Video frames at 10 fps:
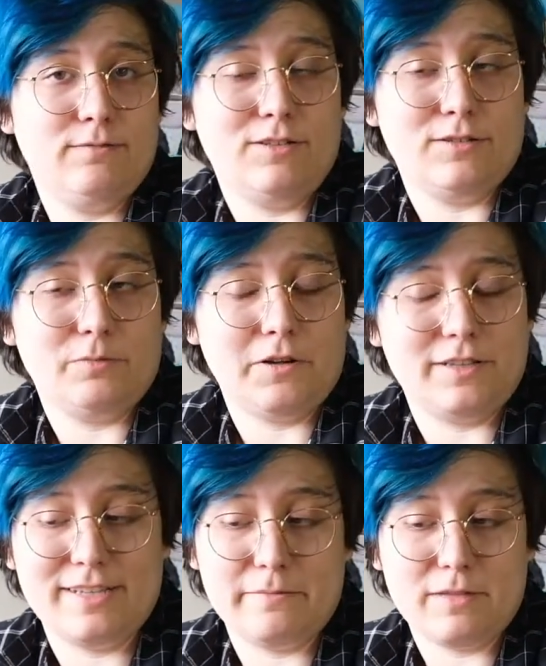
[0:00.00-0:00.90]
just wear
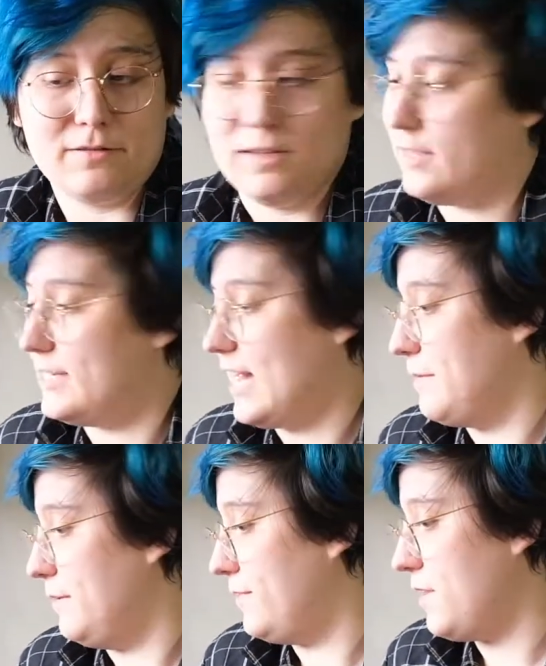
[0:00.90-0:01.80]
the same clothes all the
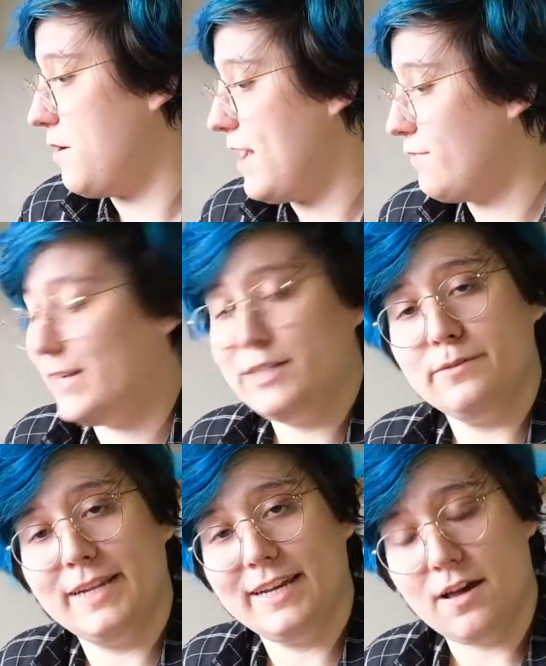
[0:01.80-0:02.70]
time, even though I have way
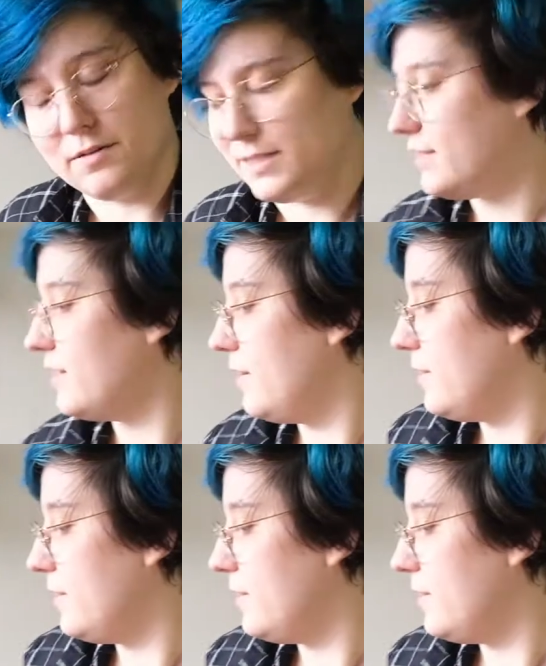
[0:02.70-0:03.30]
too many clothes.